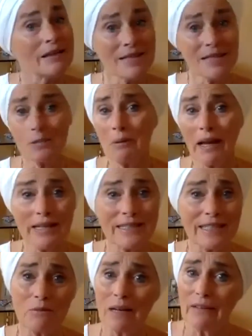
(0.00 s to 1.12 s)
this is what I
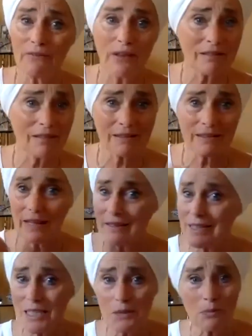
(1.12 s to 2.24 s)
did when I felt like that.
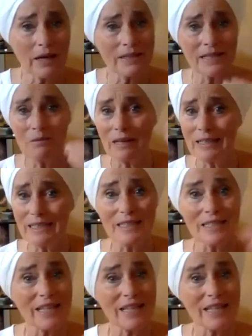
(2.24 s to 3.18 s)
This is what I did when I did this.